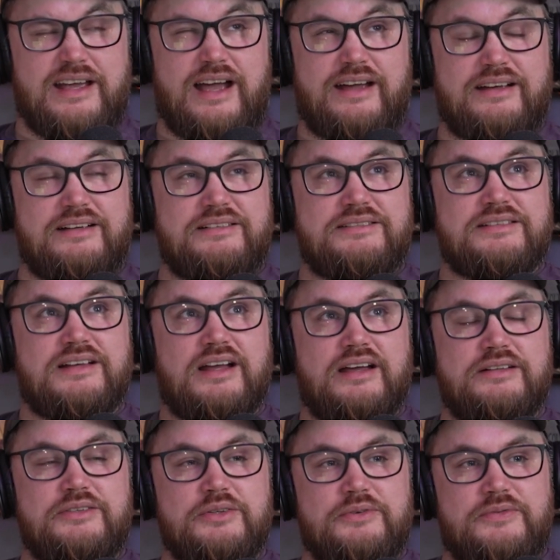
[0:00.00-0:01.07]
I
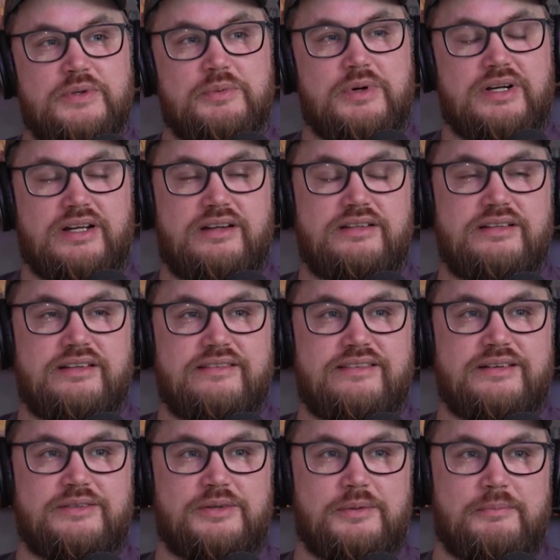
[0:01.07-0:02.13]
don't know if you want to
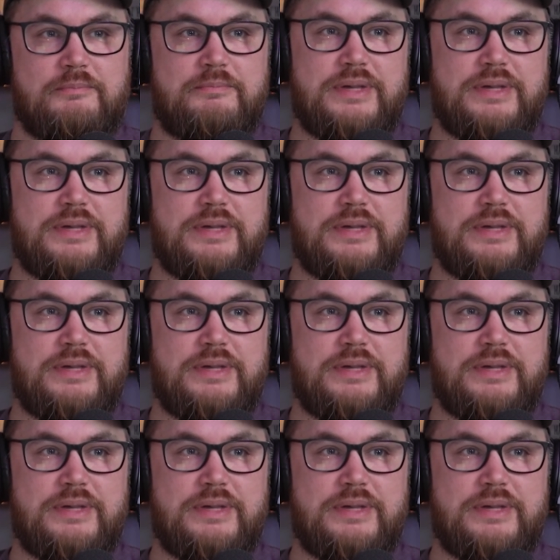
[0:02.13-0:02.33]
consider them